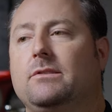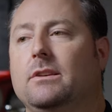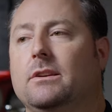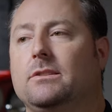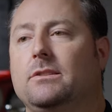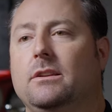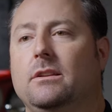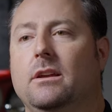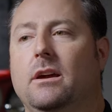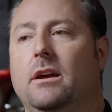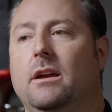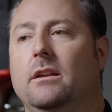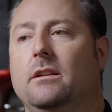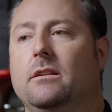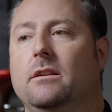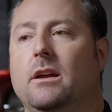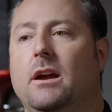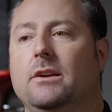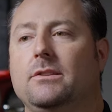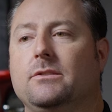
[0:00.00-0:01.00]
six at
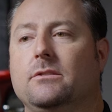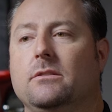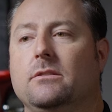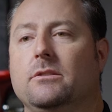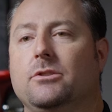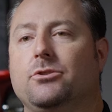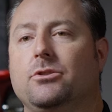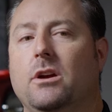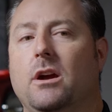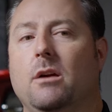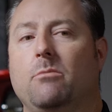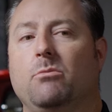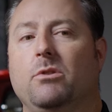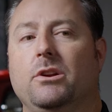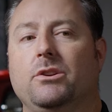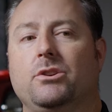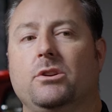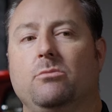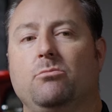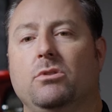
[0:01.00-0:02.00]
night, guys are in the shop
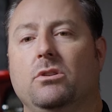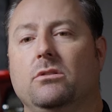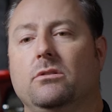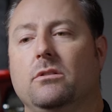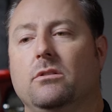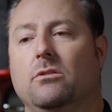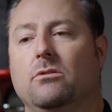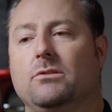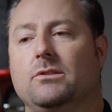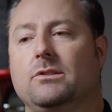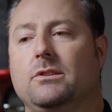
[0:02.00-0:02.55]
wrenching, building their own